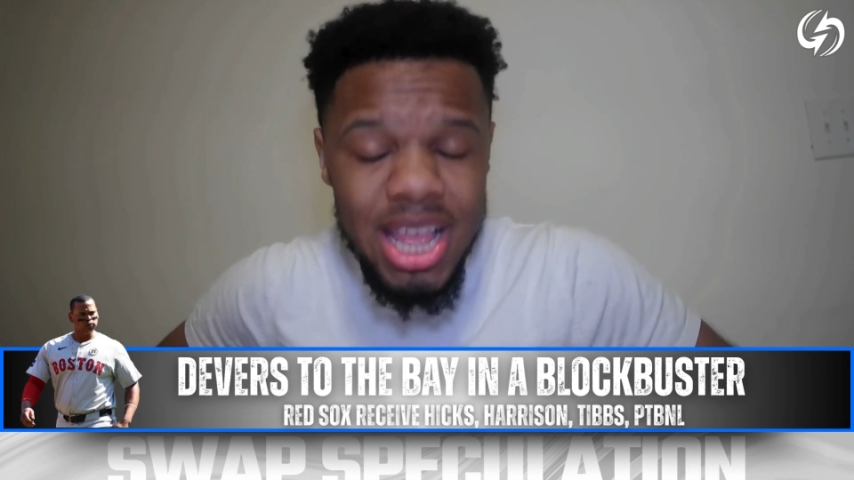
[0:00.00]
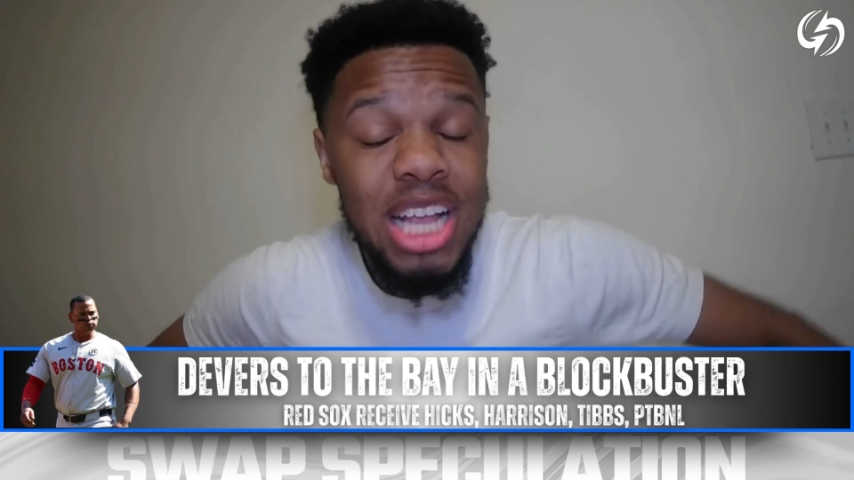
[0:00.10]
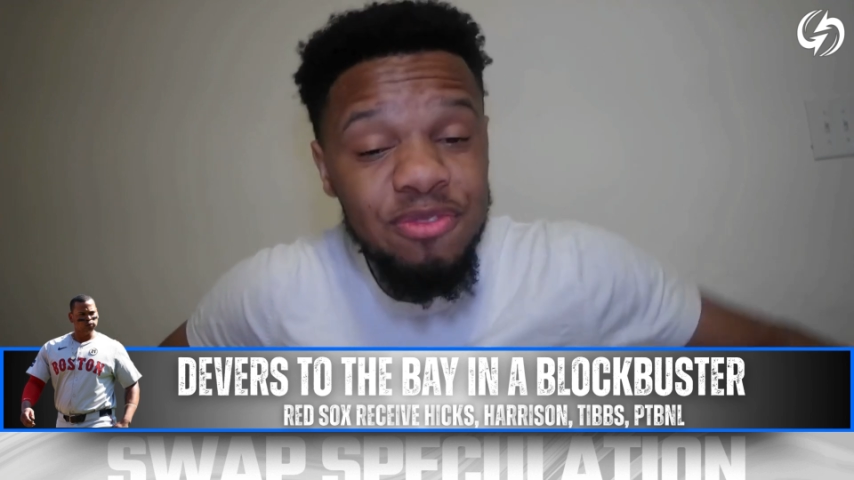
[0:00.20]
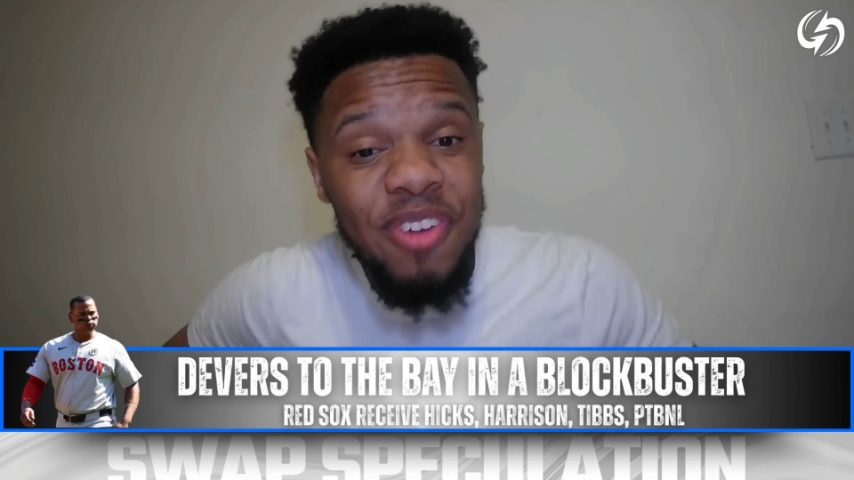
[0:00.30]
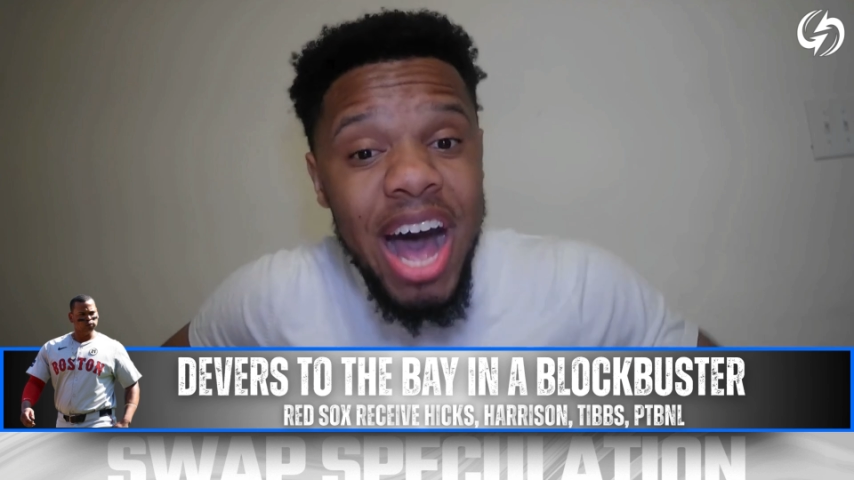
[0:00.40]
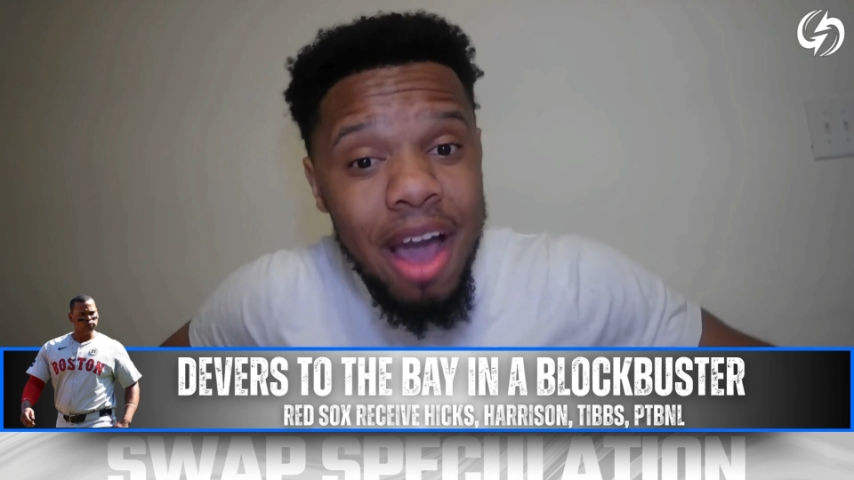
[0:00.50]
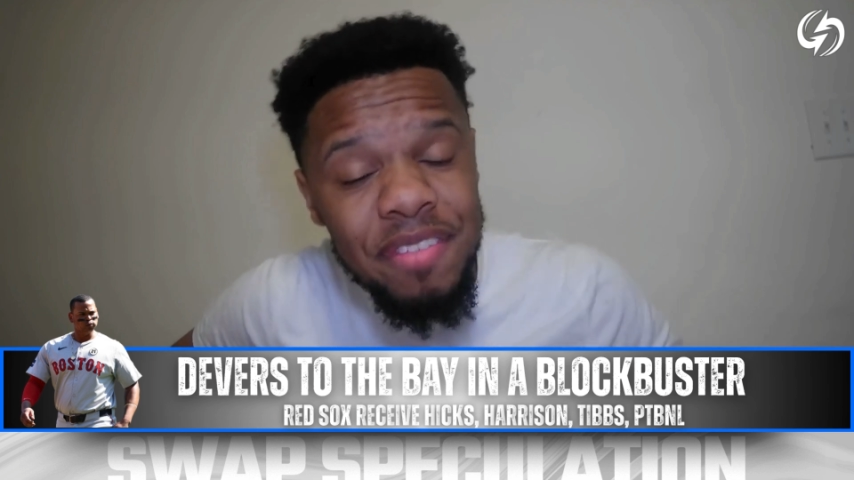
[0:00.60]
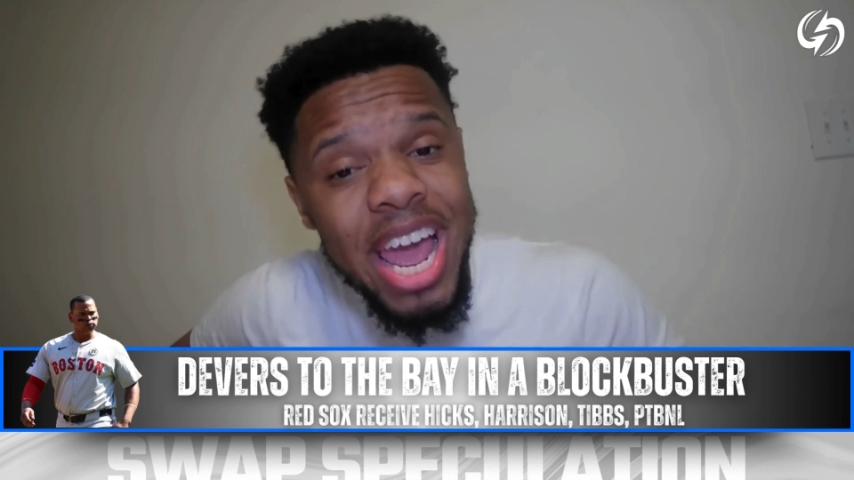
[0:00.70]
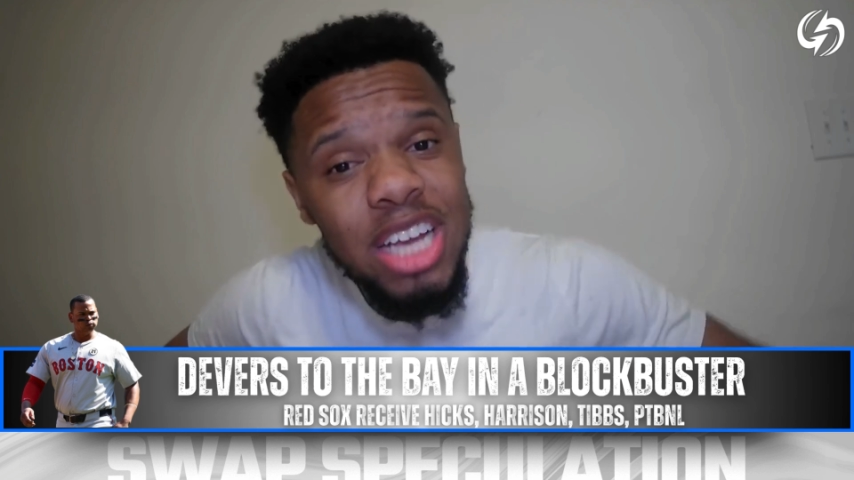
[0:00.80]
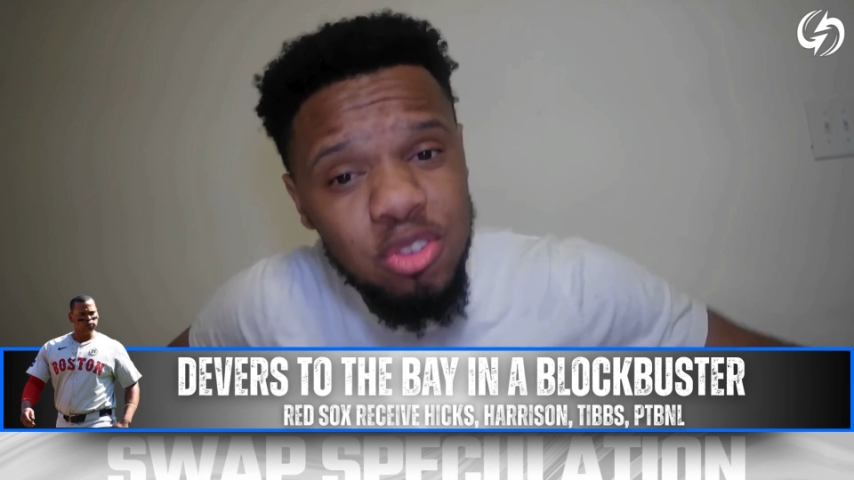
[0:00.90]
That's 5
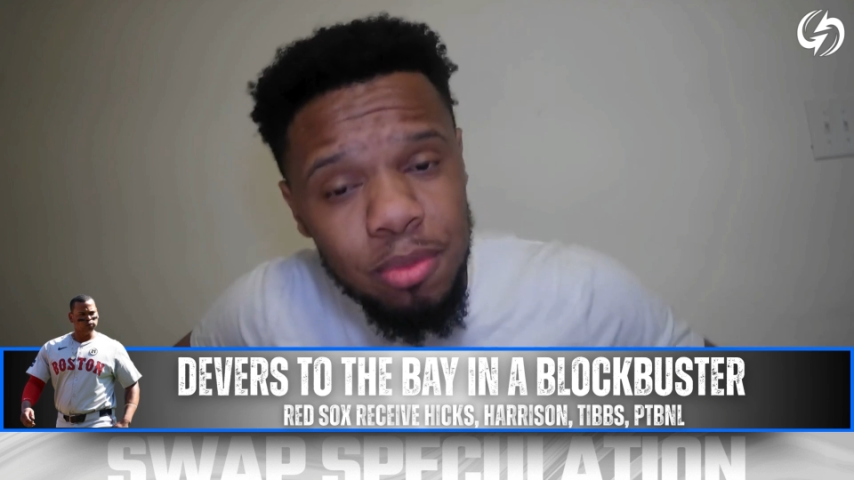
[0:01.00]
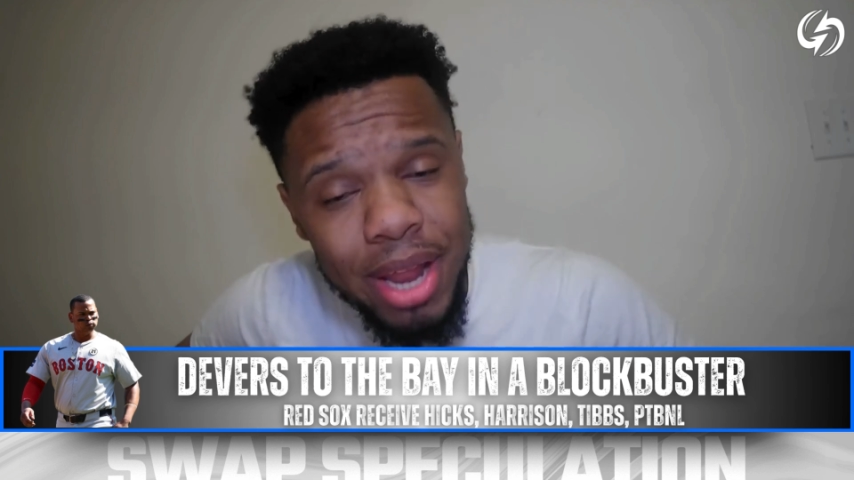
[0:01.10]
days from